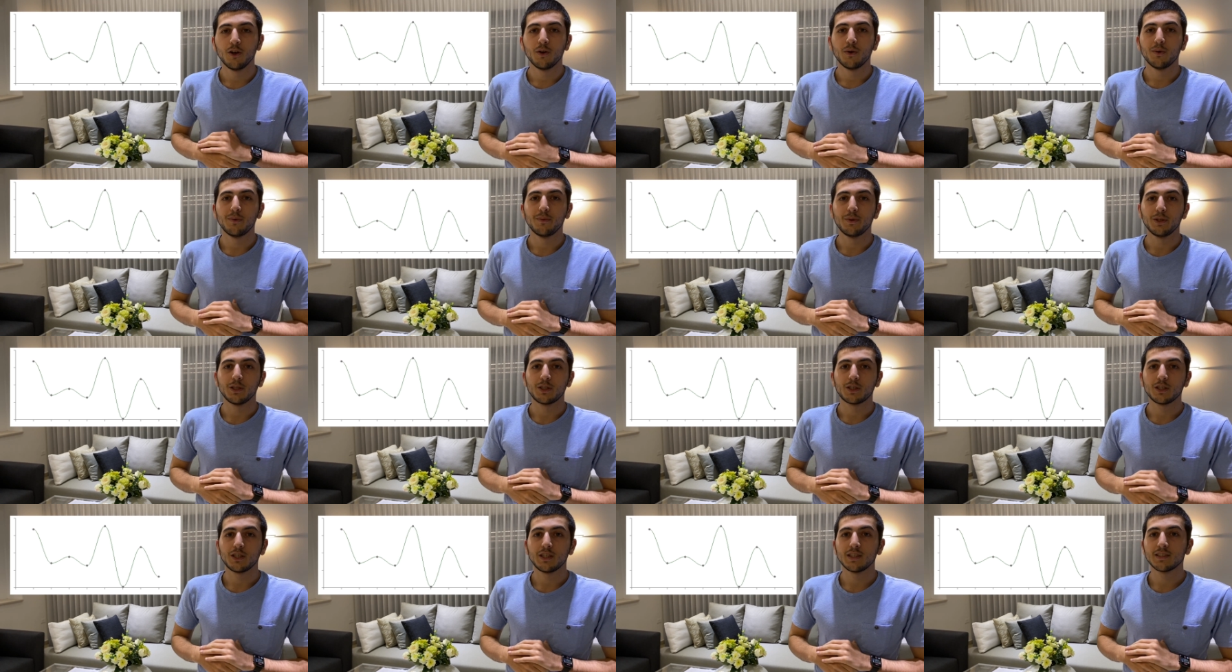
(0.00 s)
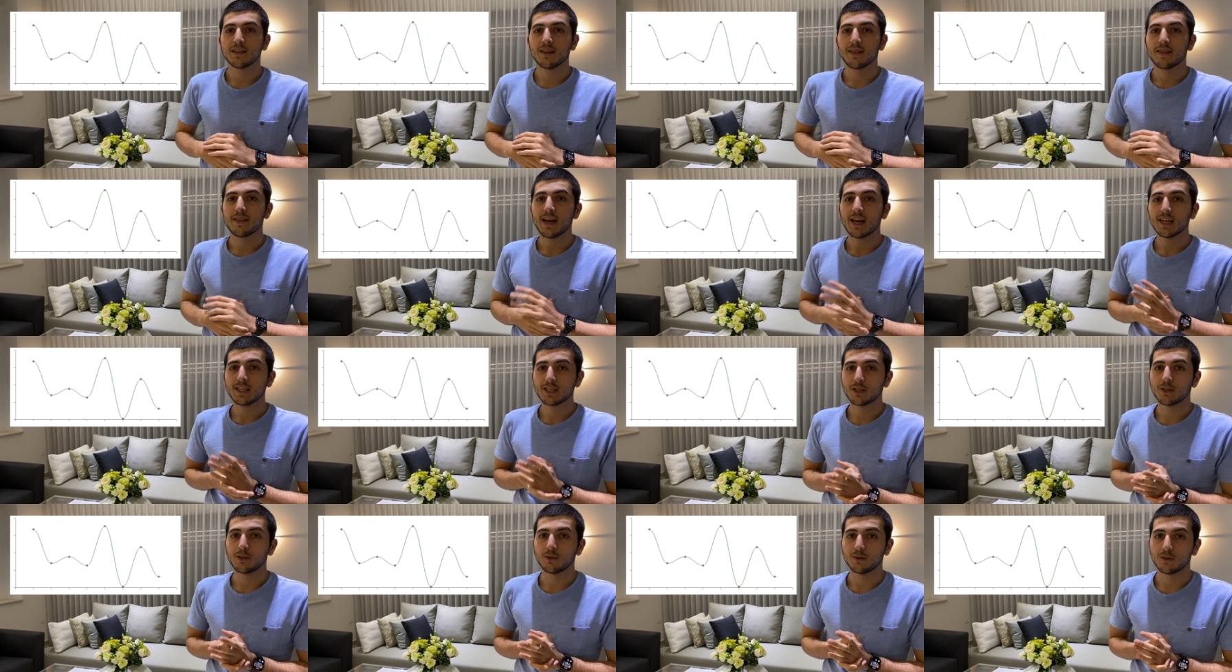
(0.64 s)
which isn't
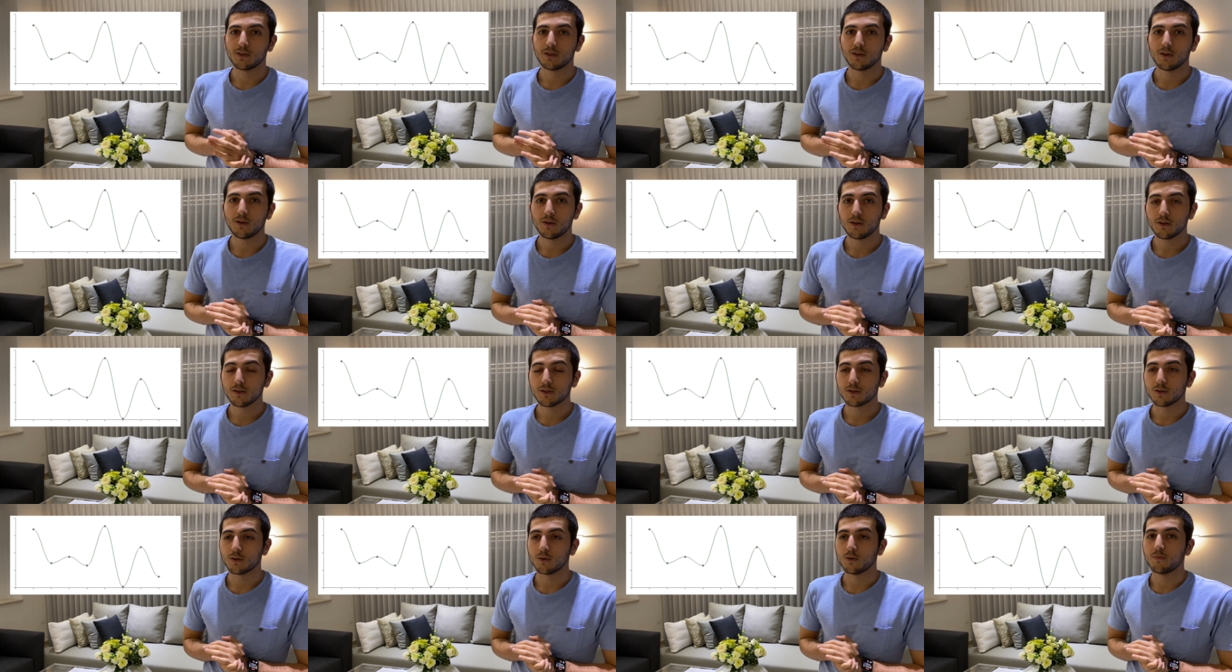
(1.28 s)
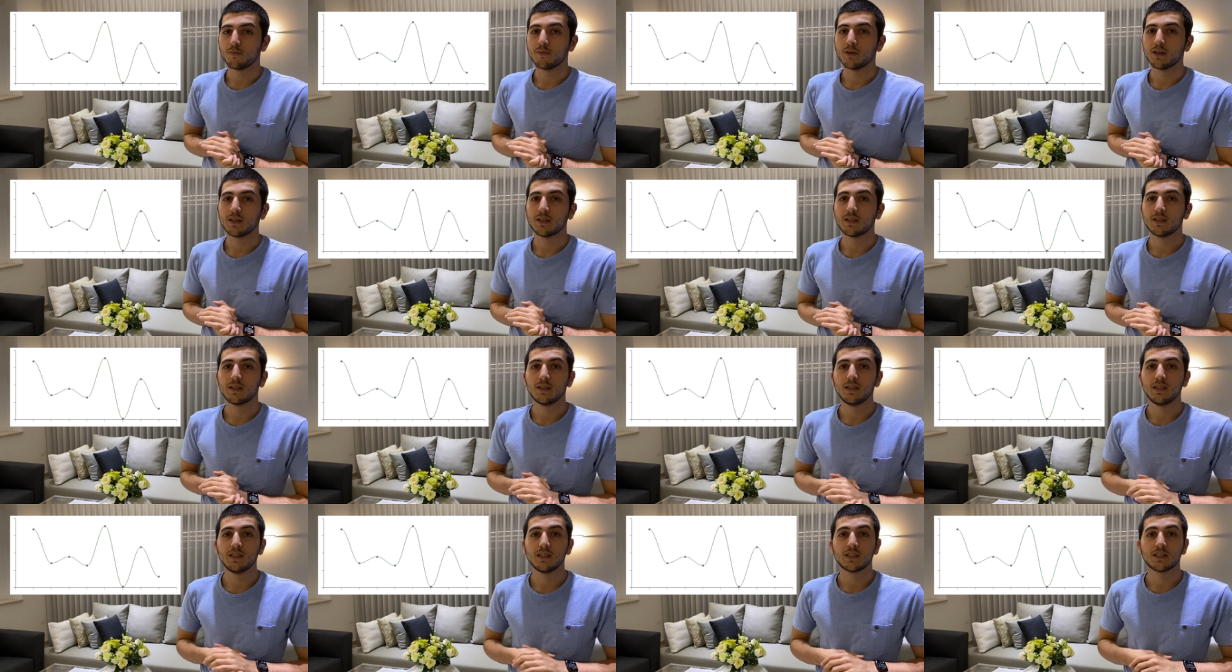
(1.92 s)
that good also, but
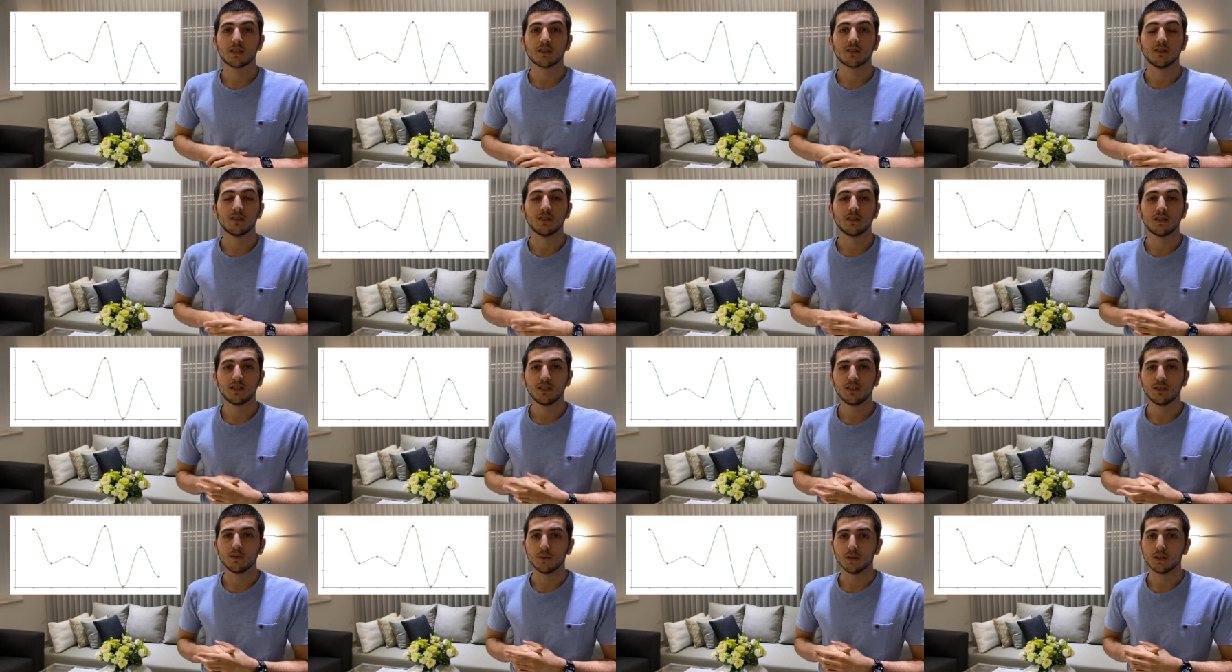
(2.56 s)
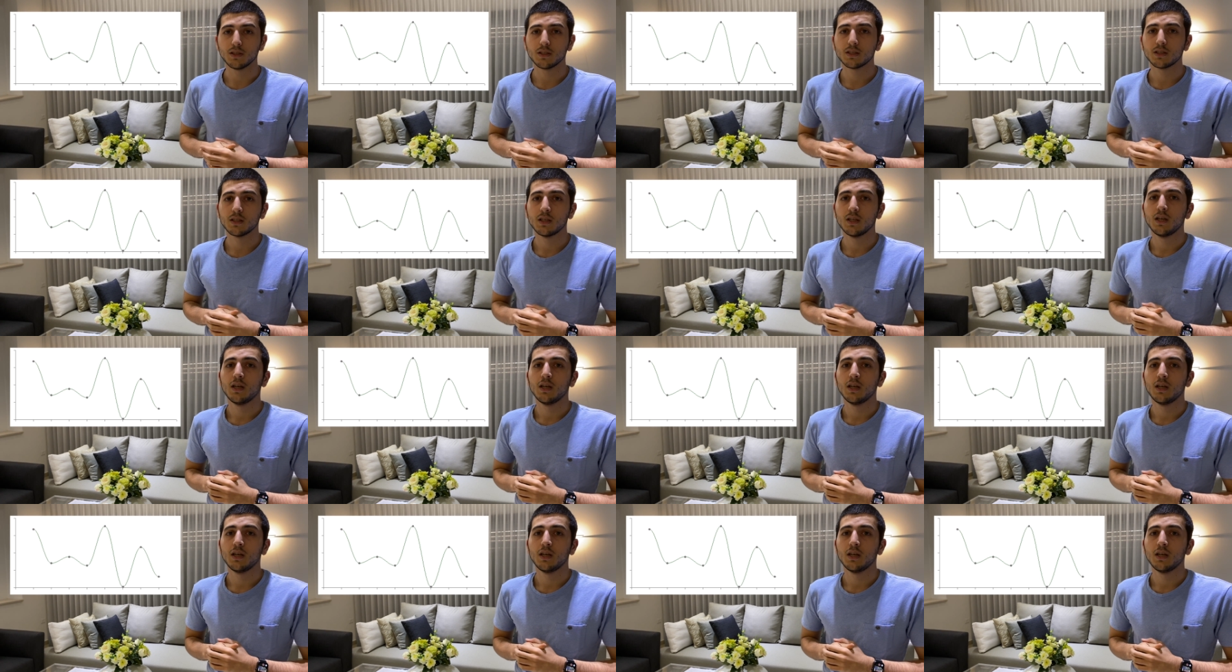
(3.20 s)
is continuous.